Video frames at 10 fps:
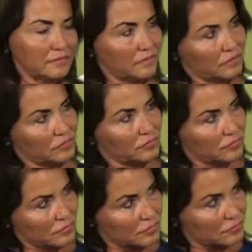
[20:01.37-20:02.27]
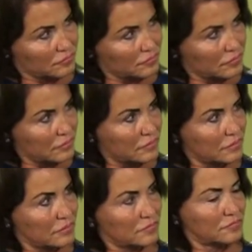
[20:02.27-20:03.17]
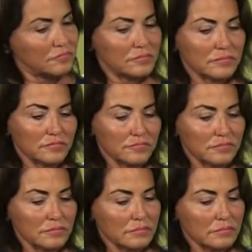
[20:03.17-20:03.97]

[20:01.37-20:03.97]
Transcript: (silent)